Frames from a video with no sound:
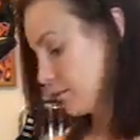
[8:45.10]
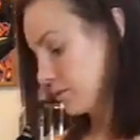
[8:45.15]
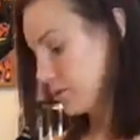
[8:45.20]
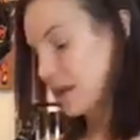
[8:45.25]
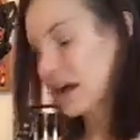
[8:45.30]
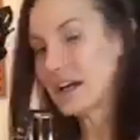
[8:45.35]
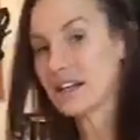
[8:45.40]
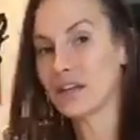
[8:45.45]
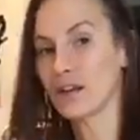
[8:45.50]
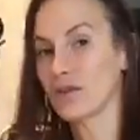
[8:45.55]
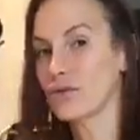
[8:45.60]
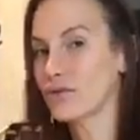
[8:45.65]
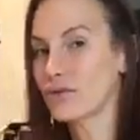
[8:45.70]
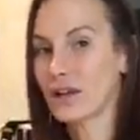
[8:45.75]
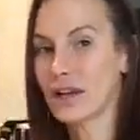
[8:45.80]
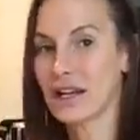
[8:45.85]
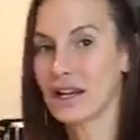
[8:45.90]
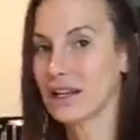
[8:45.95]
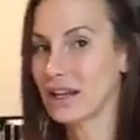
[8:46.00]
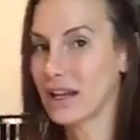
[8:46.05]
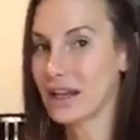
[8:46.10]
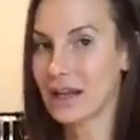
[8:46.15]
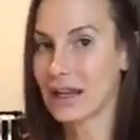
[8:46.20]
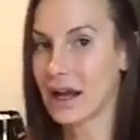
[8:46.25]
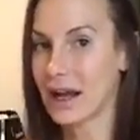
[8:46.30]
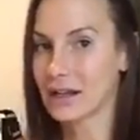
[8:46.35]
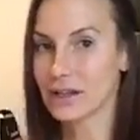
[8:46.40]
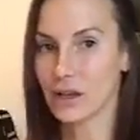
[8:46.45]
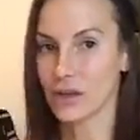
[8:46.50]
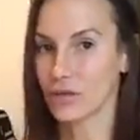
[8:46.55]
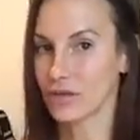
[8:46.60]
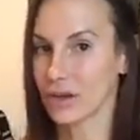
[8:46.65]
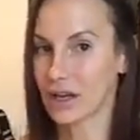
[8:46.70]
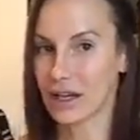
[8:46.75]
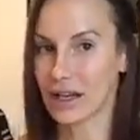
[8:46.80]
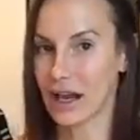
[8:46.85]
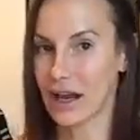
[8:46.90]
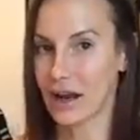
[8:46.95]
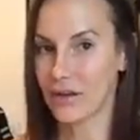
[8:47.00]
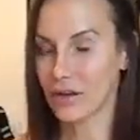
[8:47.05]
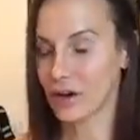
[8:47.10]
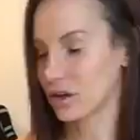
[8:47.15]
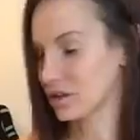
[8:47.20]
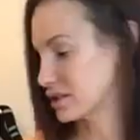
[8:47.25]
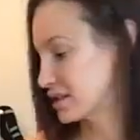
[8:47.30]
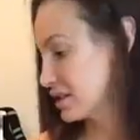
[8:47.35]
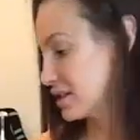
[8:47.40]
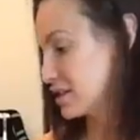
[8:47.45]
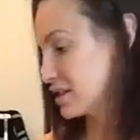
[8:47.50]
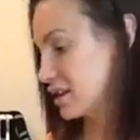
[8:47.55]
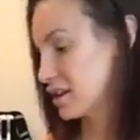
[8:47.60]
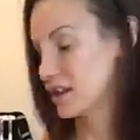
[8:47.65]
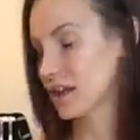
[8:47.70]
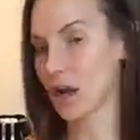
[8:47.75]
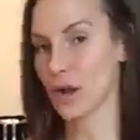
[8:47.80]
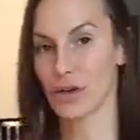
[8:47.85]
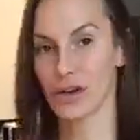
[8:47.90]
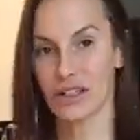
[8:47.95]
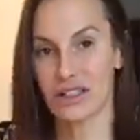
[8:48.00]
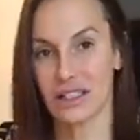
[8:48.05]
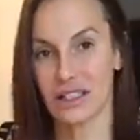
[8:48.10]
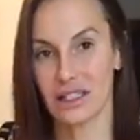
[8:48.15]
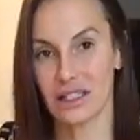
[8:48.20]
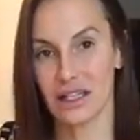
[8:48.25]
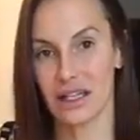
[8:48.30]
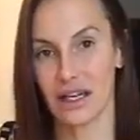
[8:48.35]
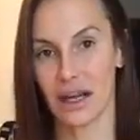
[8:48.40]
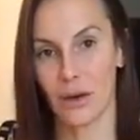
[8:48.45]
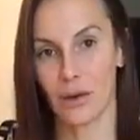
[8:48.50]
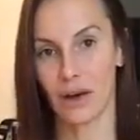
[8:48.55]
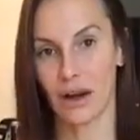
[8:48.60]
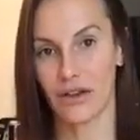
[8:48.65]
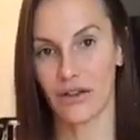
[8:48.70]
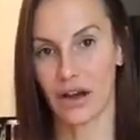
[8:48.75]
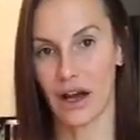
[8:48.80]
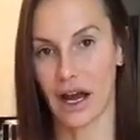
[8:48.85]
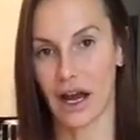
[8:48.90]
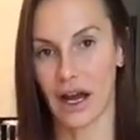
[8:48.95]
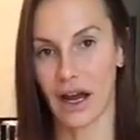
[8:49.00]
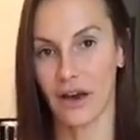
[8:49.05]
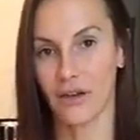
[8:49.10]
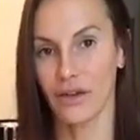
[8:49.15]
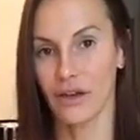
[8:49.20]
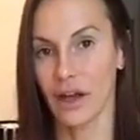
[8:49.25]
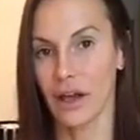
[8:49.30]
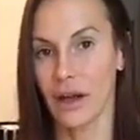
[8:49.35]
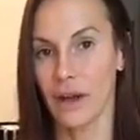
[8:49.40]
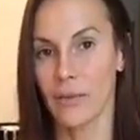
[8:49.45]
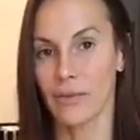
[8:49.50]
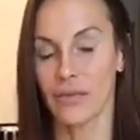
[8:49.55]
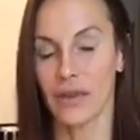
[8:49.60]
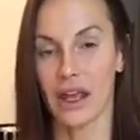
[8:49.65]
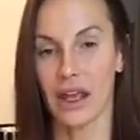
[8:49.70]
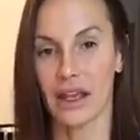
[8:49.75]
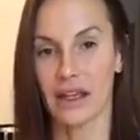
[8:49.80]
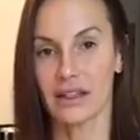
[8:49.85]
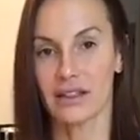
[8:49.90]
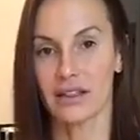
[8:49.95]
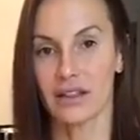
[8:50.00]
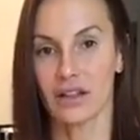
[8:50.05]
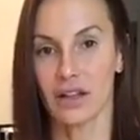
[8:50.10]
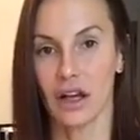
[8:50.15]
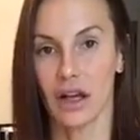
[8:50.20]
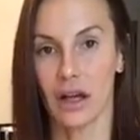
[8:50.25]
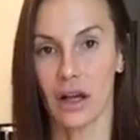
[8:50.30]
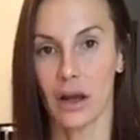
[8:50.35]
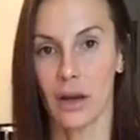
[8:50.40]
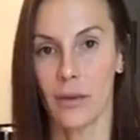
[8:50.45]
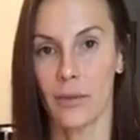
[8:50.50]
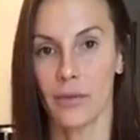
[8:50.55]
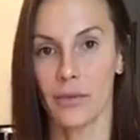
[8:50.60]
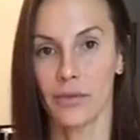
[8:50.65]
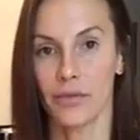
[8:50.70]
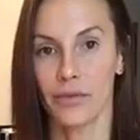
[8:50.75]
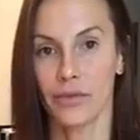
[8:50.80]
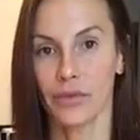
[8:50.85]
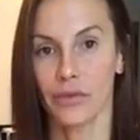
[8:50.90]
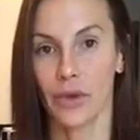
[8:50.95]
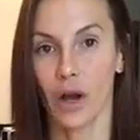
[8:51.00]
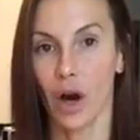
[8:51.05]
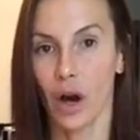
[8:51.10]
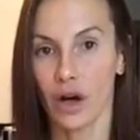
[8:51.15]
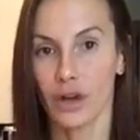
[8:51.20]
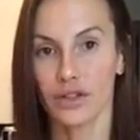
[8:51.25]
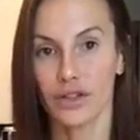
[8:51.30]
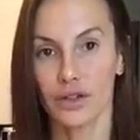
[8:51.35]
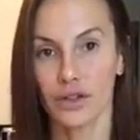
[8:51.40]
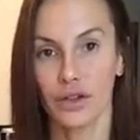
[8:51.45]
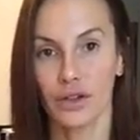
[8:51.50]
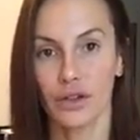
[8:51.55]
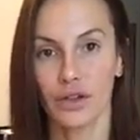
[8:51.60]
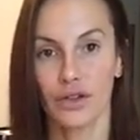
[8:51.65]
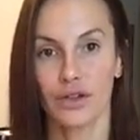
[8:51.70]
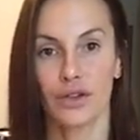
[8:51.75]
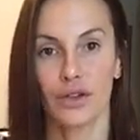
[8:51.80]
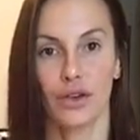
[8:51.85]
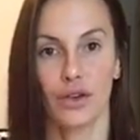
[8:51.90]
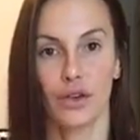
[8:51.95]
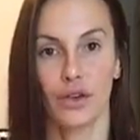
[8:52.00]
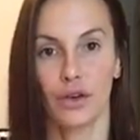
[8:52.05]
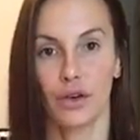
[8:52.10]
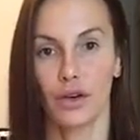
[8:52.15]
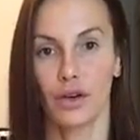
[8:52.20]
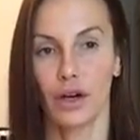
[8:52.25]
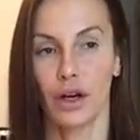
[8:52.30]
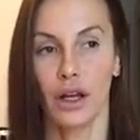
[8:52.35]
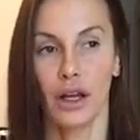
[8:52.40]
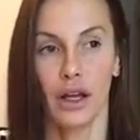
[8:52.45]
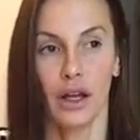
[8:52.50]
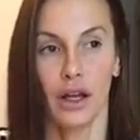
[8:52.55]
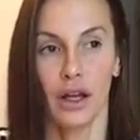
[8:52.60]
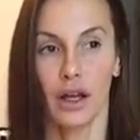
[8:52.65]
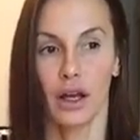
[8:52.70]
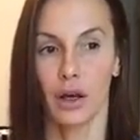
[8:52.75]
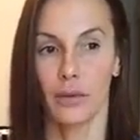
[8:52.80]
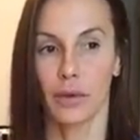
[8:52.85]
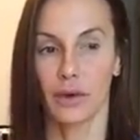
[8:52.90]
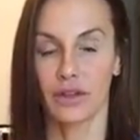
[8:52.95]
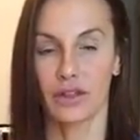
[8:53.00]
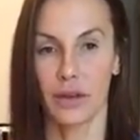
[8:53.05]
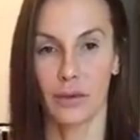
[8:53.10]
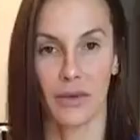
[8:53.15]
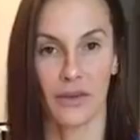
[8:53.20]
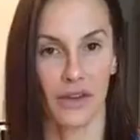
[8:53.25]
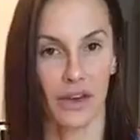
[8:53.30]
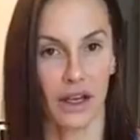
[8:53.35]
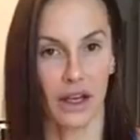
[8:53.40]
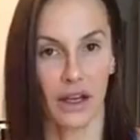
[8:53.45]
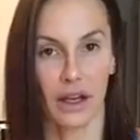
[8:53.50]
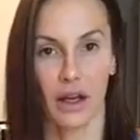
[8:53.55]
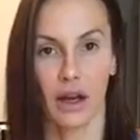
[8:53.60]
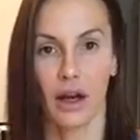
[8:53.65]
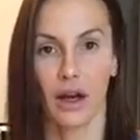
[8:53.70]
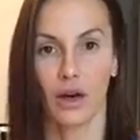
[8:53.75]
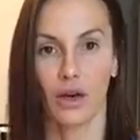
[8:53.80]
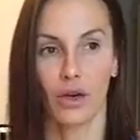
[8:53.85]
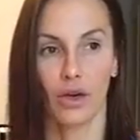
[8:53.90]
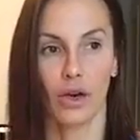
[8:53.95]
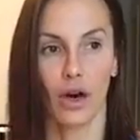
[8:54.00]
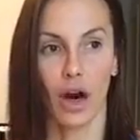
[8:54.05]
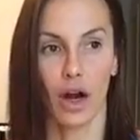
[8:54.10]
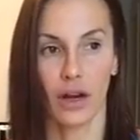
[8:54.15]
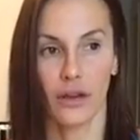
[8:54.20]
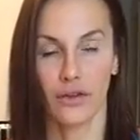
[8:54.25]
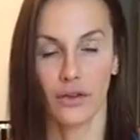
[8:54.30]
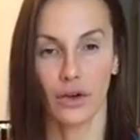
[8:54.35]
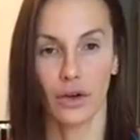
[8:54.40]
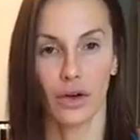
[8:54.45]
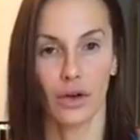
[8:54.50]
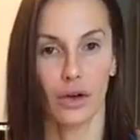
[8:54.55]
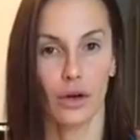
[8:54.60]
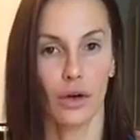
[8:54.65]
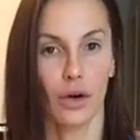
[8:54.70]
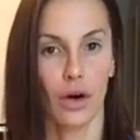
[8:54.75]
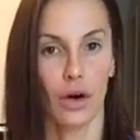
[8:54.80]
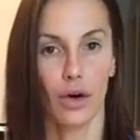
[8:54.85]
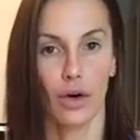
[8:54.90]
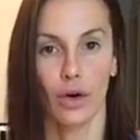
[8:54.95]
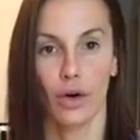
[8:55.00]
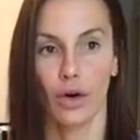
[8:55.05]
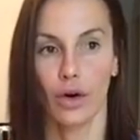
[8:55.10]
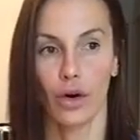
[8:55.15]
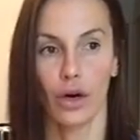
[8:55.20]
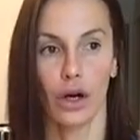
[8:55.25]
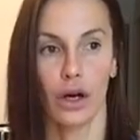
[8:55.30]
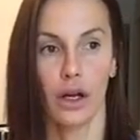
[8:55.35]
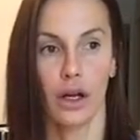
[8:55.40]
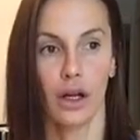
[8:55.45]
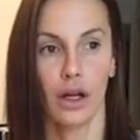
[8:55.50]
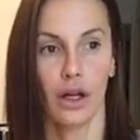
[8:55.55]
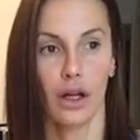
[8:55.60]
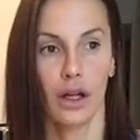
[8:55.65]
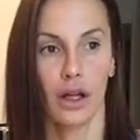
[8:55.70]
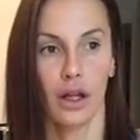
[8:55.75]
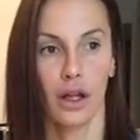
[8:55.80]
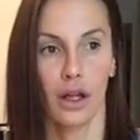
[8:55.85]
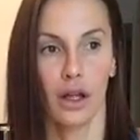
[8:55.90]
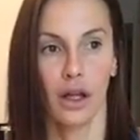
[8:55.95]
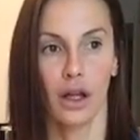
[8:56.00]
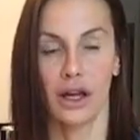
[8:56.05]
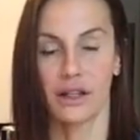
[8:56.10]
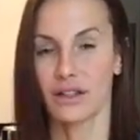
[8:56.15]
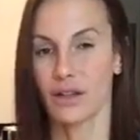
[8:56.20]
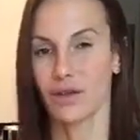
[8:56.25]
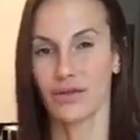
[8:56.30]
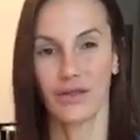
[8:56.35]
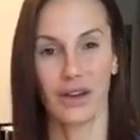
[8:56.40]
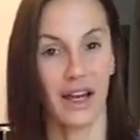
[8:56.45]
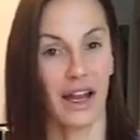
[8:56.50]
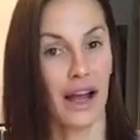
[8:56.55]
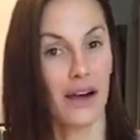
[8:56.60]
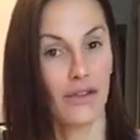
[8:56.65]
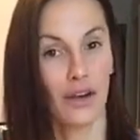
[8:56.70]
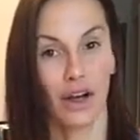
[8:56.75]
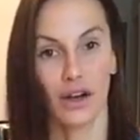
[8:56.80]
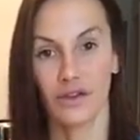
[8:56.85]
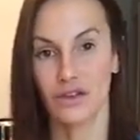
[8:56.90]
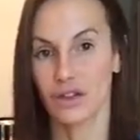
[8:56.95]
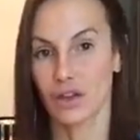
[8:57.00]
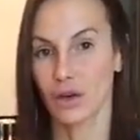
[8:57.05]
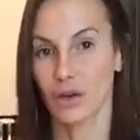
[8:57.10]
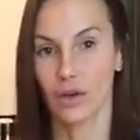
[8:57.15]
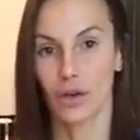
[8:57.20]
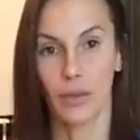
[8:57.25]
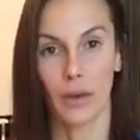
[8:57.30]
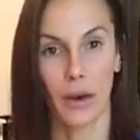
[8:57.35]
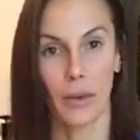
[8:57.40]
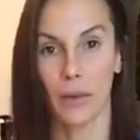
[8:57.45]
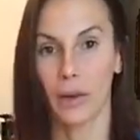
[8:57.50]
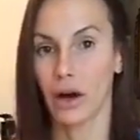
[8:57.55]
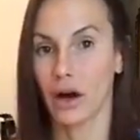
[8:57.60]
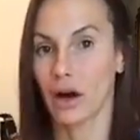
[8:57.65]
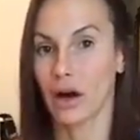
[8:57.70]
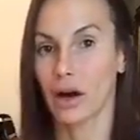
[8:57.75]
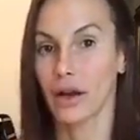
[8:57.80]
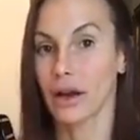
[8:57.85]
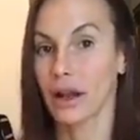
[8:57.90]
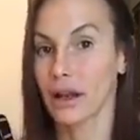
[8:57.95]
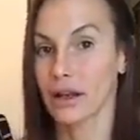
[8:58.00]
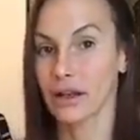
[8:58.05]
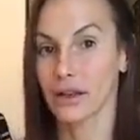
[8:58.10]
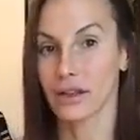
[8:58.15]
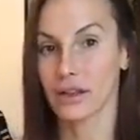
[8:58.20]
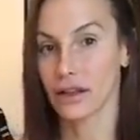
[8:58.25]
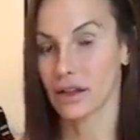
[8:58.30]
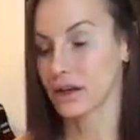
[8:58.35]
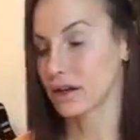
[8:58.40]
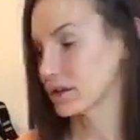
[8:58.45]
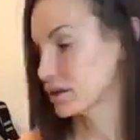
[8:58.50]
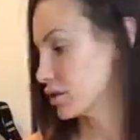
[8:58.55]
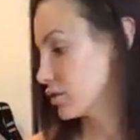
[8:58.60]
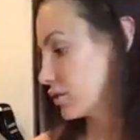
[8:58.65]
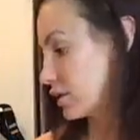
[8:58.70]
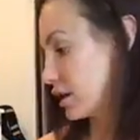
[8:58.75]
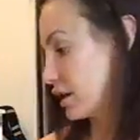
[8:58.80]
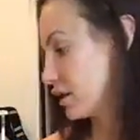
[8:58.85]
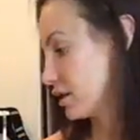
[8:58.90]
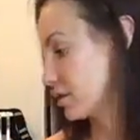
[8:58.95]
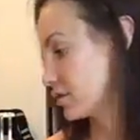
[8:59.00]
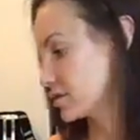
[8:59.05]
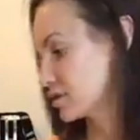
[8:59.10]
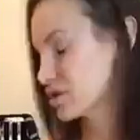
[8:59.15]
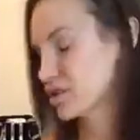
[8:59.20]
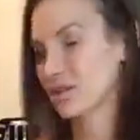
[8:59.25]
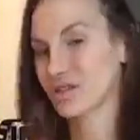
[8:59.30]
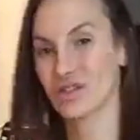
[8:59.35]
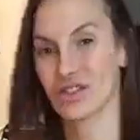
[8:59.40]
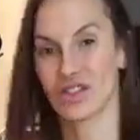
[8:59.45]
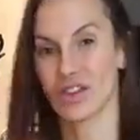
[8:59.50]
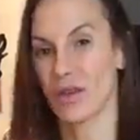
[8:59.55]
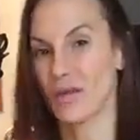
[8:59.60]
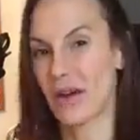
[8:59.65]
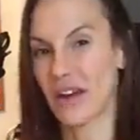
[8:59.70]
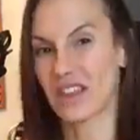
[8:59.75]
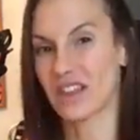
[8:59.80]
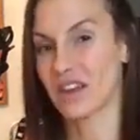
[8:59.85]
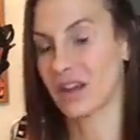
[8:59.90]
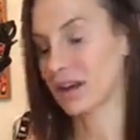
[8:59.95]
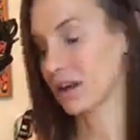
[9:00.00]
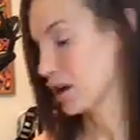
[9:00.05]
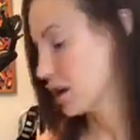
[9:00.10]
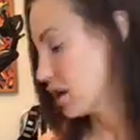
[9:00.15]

I don't really have a lot of seasoning. The only seasoning I will ever have is hot sauce or balsamic vinegar or olive oil, or I don't really have a lot of salt or pepper on anything. It's just not my thing.